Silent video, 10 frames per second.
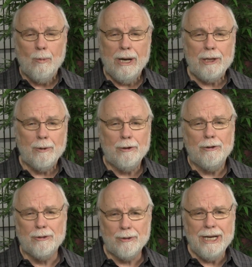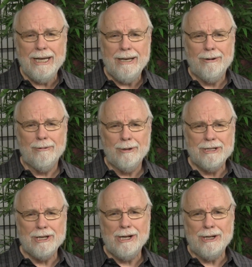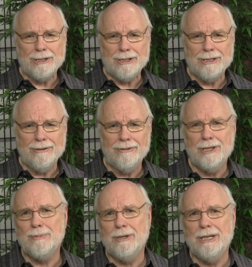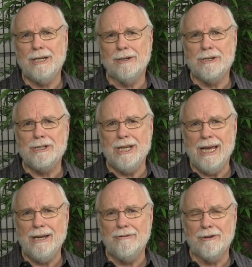Well, there were three results of this particular sin.